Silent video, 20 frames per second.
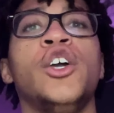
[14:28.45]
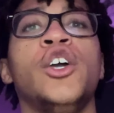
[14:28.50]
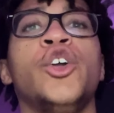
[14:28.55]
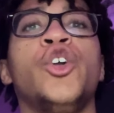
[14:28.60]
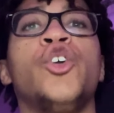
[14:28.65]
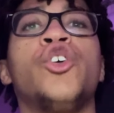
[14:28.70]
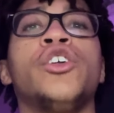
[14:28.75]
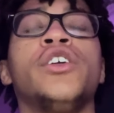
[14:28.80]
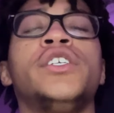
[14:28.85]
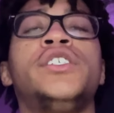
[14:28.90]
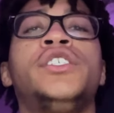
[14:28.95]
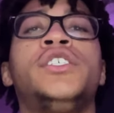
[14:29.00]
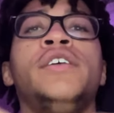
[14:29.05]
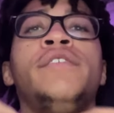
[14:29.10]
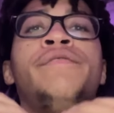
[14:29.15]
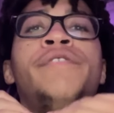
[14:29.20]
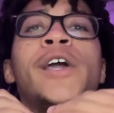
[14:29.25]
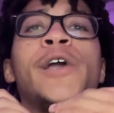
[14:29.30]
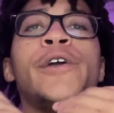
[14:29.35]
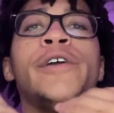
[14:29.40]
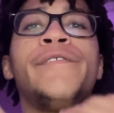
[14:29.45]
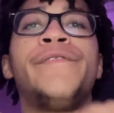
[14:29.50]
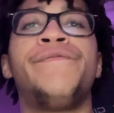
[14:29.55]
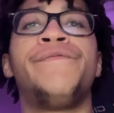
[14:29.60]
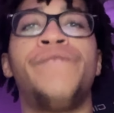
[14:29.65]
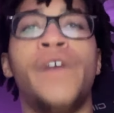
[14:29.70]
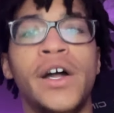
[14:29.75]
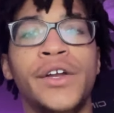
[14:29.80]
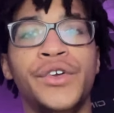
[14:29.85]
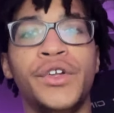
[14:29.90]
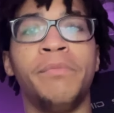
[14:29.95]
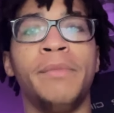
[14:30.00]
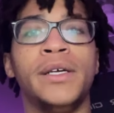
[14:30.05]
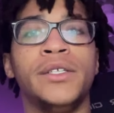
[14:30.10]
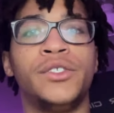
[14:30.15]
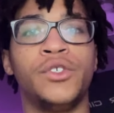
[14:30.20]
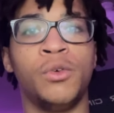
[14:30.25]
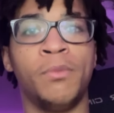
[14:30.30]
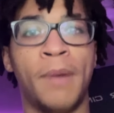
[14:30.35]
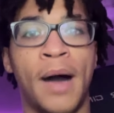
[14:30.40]
You're gonna see very
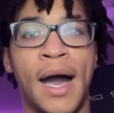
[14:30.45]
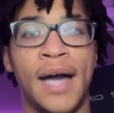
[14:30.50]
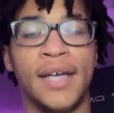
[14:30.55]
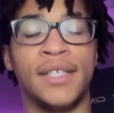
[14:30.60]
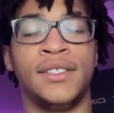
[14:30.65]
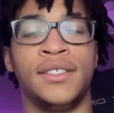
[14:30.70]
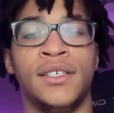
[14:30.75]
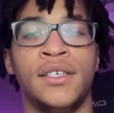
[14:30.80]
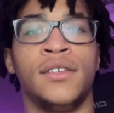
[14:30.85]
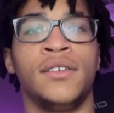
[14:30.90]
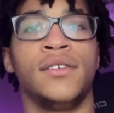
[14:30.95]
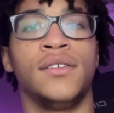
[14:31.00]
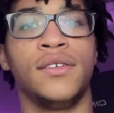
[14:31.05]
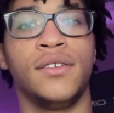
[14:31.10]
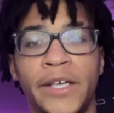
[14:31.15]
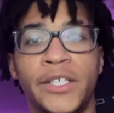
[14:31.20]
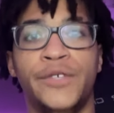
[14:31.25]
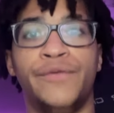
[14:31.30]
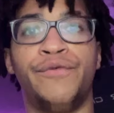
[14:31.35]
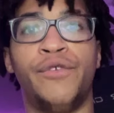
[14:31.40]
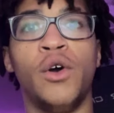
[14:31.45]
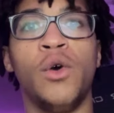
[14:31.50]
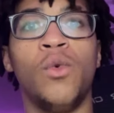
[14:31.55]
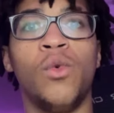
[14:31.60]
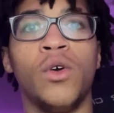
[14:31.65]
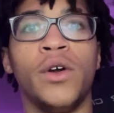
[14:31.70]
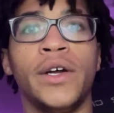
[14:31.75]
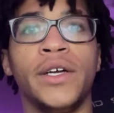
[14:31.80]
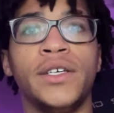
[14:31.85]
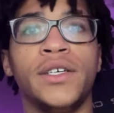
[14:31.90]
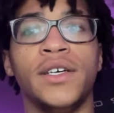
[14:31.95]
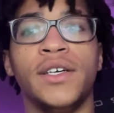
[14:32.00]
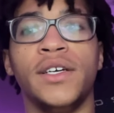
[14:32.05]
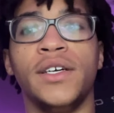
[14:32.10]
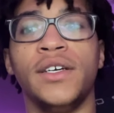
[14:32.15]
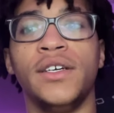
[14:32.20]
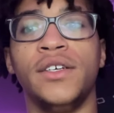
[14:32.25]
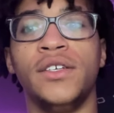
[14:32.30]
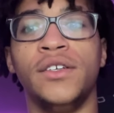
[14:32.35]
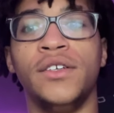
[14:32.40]
fundamental boxing. His footwork,
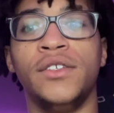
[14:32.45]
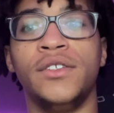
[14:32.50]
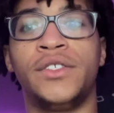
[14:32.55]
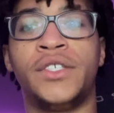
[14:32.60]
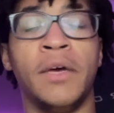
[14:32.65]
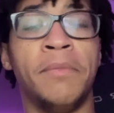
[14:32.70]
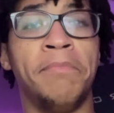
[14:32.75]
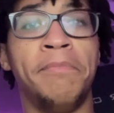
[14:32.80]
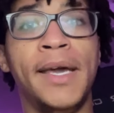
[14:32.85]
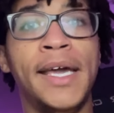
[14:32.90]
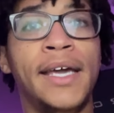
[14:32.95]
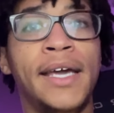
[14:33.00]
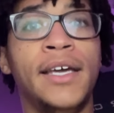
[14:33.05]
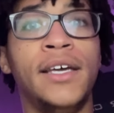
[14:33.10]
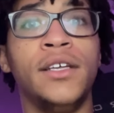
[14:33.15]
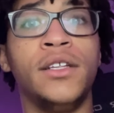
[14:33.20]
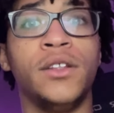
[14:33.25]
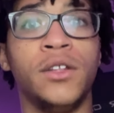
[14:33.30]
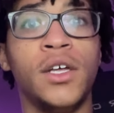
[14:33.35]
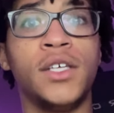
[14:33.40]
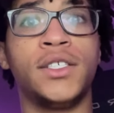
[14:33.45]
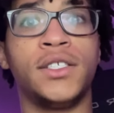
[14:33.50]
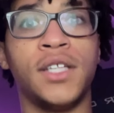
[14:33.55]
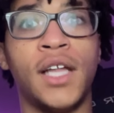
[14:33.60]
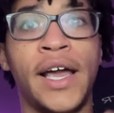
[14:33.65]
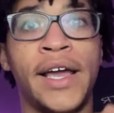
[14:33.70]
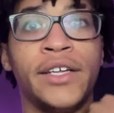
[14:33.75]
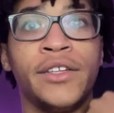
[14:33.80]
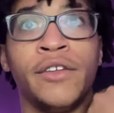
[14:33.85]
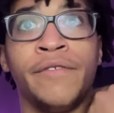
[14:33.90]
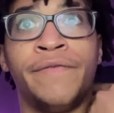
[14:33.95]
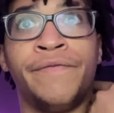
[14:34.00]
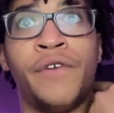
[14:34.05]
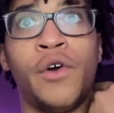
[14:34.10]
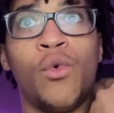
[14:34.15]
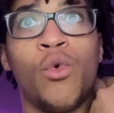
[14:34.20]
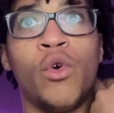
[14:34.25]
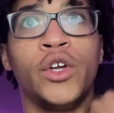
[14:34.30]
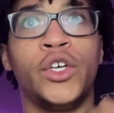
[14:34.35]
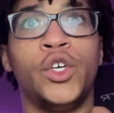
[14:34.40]
to me, looks like the
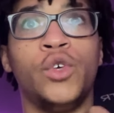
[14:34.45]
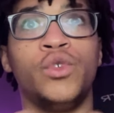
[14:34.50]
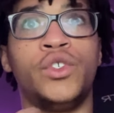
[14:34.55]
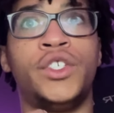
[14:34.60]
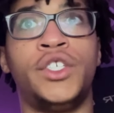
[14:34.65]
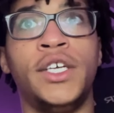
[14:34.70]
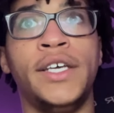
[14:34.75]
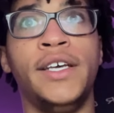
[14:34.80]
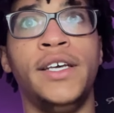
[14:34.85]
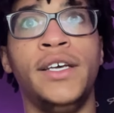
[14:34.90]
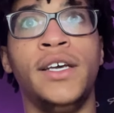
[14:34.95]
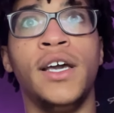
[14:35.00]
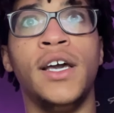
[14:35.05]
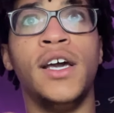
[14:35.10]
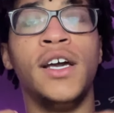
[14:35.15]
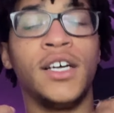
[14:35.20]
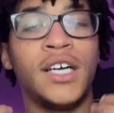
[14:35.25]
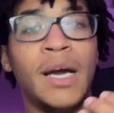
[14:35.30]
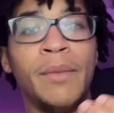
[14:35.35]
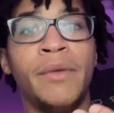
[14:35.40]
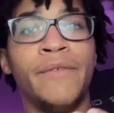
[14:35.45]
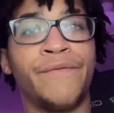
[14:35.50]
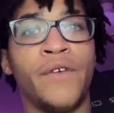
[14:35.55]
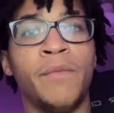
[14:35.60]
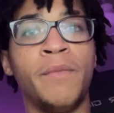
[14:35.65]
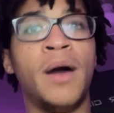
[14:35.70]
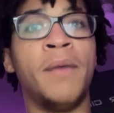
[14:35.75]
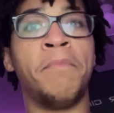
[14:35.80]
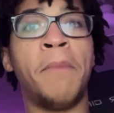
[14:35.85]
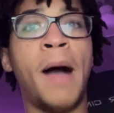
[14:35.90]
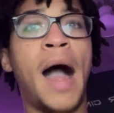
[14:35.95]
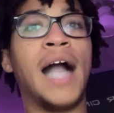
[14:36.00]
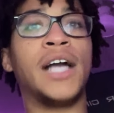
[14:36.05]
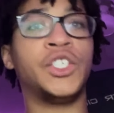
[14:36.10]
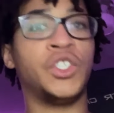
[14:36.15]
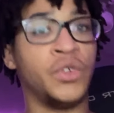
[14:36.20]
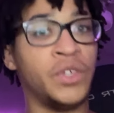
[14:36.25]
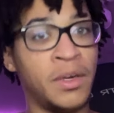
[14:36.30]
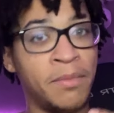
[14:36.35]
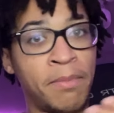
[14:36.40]
footwork you'd see coming from a
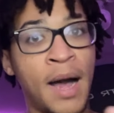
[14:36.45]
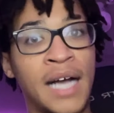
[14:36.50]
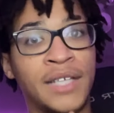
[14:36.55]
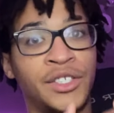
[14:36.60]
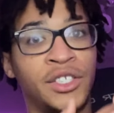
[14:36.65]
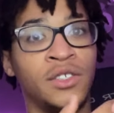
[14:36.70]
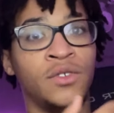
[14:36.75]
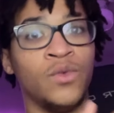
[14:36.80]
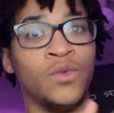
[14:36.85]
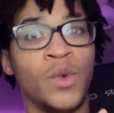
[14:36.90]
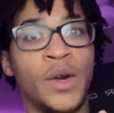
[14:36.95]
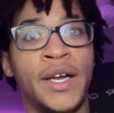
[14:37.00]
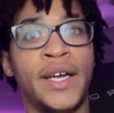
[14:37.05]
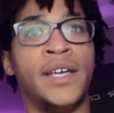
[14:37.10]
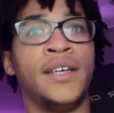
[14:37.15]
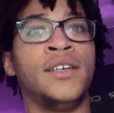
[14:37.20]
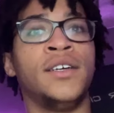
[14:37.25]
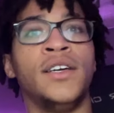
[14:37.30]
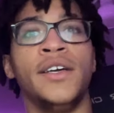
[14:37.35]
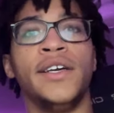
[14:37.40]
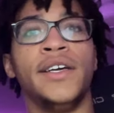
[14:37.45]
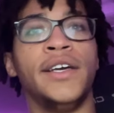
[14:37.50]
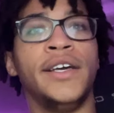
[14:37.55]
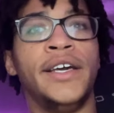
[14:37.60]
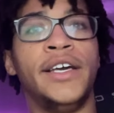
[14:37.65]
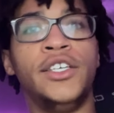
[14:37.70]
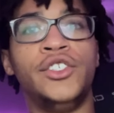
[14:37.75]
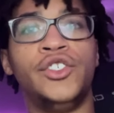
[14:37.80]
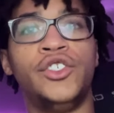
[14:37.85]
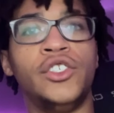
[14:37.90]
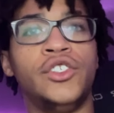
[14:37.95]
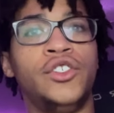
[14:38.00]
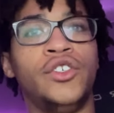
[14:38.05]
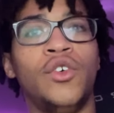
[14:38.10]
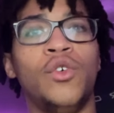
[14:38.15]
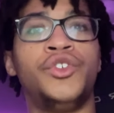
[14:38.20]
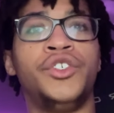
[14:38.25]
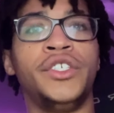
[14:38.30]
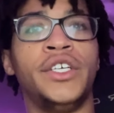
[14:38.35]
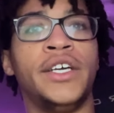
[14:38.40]
boxer in a boxing ring. He's just
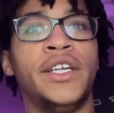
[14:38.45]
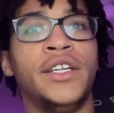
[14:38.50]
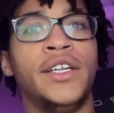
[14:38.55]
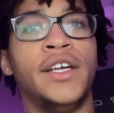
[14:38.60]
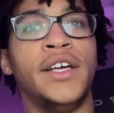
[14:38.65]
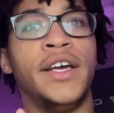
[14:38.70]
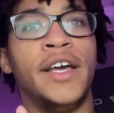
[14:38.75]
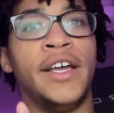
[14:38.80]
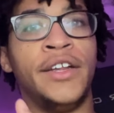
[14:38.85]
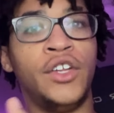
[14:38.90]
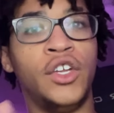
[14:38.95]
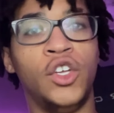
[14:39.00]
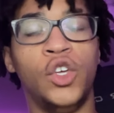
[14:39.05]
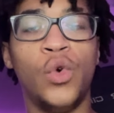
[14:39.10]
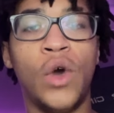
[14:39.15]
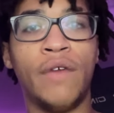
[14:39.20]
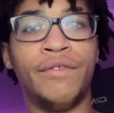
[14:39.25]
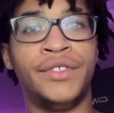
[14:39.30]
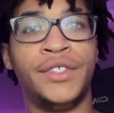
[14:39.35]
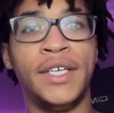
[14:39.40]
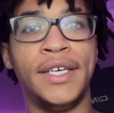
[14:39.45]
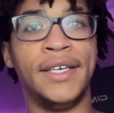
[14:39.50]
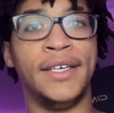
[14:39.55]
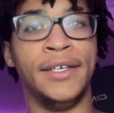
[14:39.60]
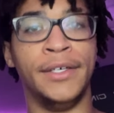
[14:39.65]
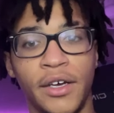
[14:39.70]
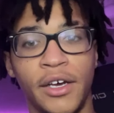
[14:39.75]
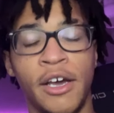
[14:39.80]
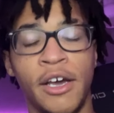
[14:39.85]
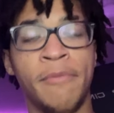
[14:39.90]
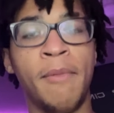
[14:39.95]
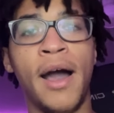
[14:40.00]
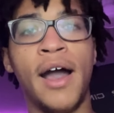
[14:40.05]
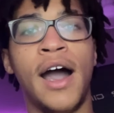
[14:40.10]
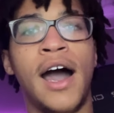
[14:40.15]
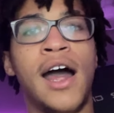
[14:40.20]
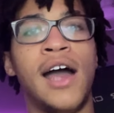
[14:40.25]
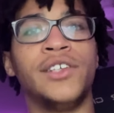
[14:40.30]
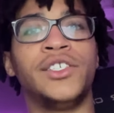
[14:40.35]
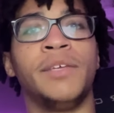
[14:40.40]
using it in the UFC. In my
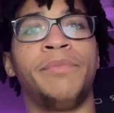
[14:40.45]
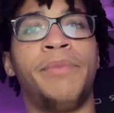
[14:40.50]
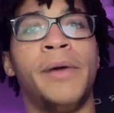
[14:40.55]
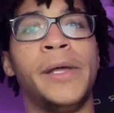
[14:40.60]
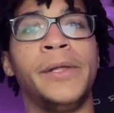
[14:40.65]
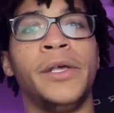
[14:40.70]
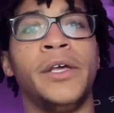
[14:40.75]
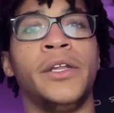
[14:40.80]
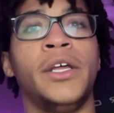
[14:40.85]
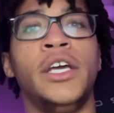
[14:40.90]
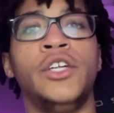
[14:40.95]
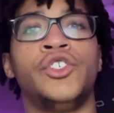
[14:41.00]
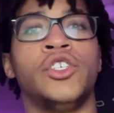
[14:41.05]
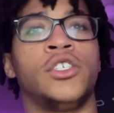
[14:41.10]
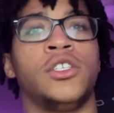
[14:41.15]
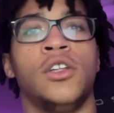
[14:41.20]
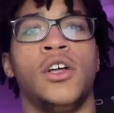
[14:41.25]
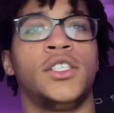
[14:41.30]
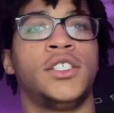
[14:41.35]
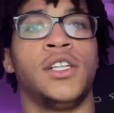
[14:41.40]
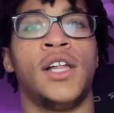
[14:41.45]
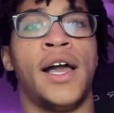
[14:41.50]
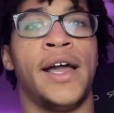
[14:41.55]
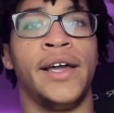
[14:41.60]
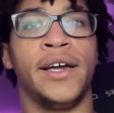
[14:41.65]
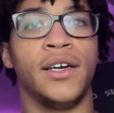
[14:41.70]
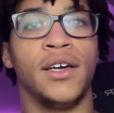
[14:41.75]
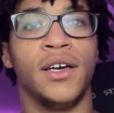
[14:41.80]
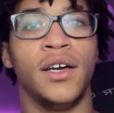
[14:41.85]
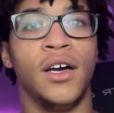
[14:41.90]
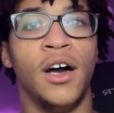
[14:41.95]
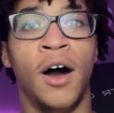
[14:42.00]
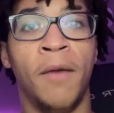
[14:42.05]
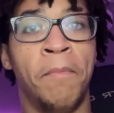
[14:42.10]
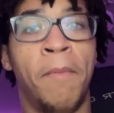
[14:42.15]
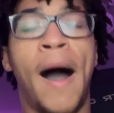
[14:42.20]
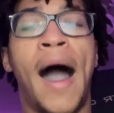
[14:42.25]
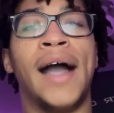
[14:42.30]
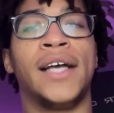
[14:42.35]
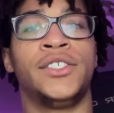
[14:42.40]
honest opinion, he just looks like a
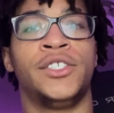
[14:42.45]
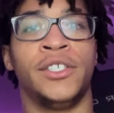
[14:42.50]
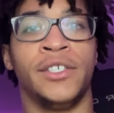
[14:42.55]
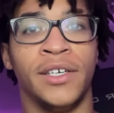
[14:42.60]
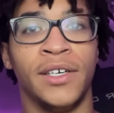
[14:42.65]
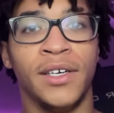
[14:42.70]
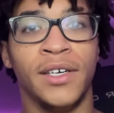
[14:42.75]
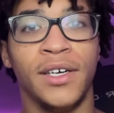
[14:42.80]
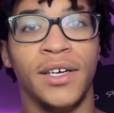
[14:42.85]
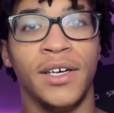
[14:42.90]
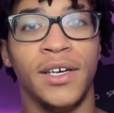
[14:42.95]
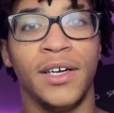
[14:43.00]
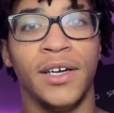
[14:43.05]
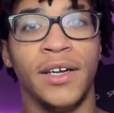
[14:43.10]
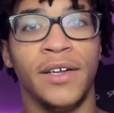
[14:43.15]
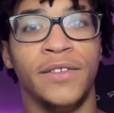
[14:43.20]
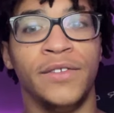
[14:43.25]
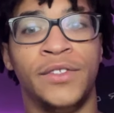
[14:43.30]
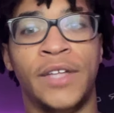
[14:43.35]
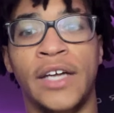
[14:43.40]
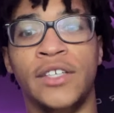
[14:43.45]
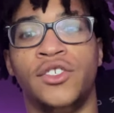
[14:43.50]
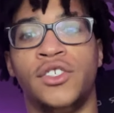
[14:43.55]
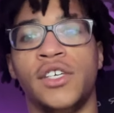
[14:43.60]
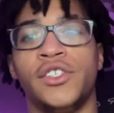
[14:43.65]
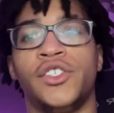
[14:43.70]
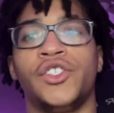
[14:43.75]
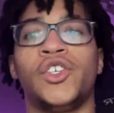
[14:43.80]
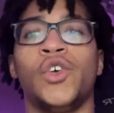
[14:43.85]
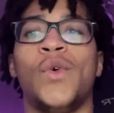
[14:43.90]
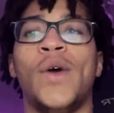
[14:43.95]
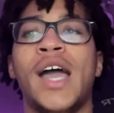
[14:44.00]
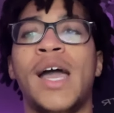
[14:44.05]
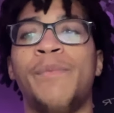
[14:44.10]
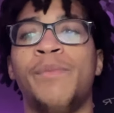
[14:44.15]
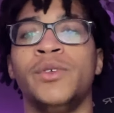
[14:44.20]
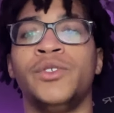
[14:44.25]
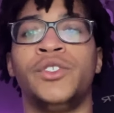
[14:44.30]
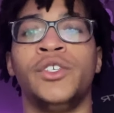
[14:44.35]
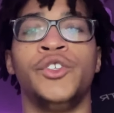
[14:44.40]
boxer that just so
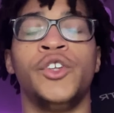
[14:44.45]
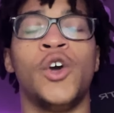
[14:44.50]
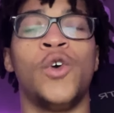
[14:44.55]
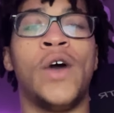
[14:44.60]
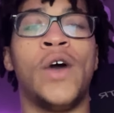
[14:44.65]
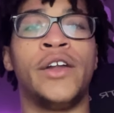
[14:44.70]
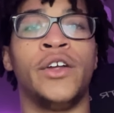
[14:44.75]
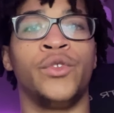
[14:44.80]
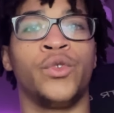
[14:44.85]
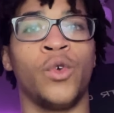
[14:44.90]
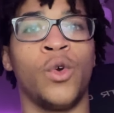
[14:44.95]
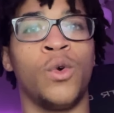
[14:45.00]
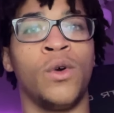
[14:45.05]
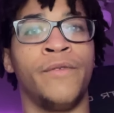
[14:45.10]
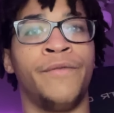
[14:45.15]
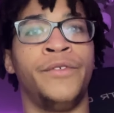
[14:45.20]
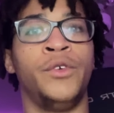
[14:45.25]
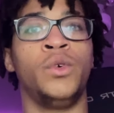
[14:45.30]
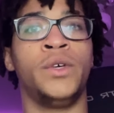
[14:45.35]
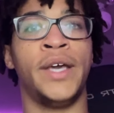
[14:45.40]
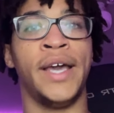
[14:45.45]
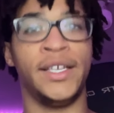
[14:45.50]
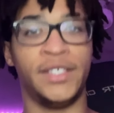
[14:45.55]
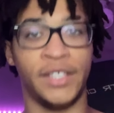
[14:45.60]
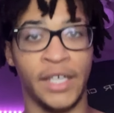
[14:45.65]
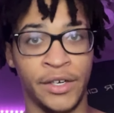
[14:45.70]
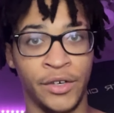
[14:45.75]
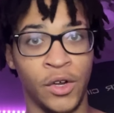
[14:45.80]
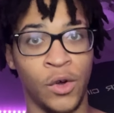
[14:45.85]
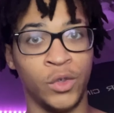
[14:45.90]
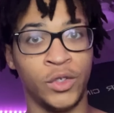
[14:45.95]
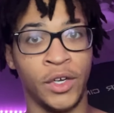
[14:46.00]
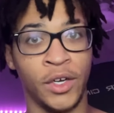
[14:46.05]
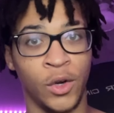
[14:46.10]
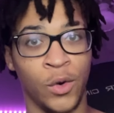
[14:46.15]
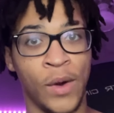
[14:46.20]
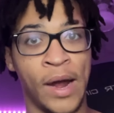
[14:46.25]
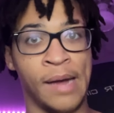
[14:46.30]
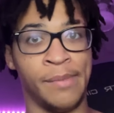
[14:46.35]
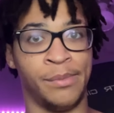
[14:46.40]
happens to know how to throw a few kicks and knows how to
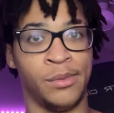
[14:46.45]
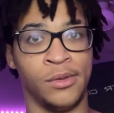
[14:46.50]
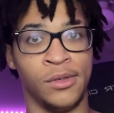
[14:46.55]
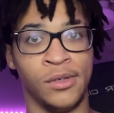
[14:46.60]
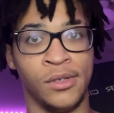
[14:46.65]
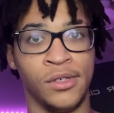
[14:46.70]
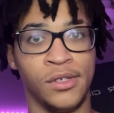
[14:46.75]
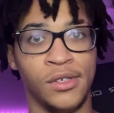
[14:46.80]
grapple.